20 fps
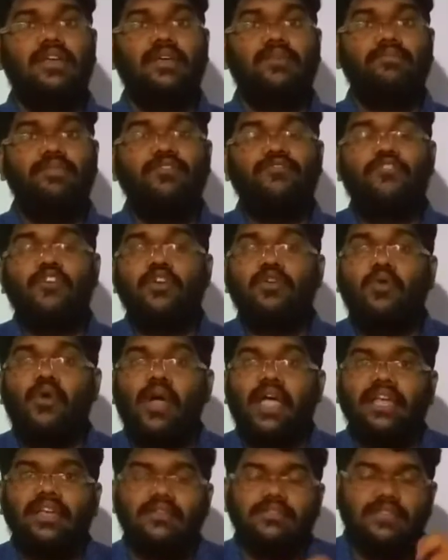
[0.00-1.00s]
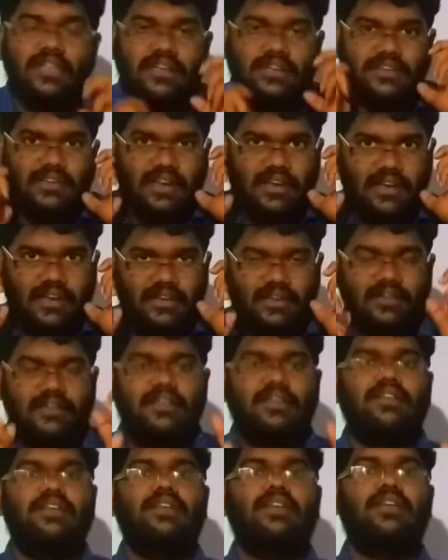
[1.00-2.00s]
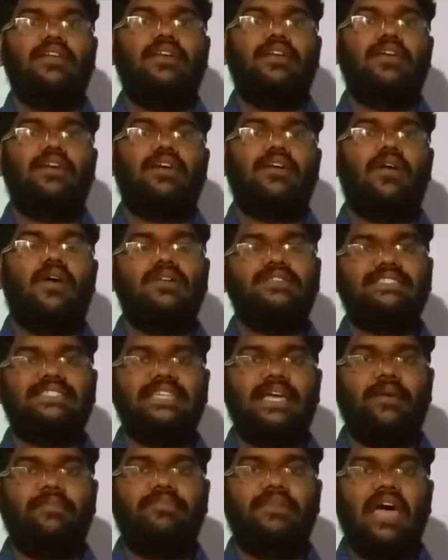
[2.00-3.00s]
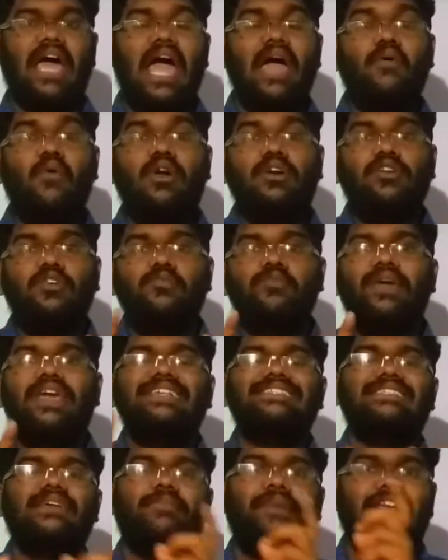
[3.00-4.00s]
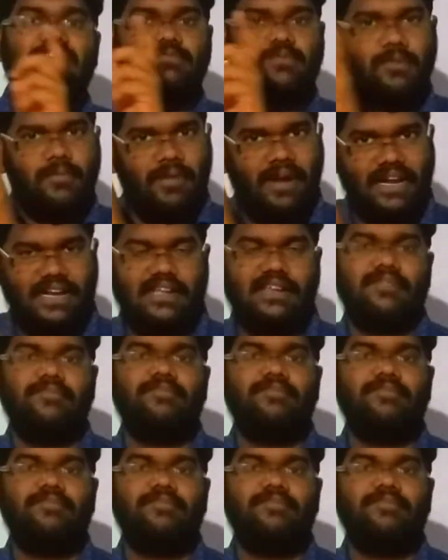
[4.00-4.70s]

Before going to that concept, I want to make some experiment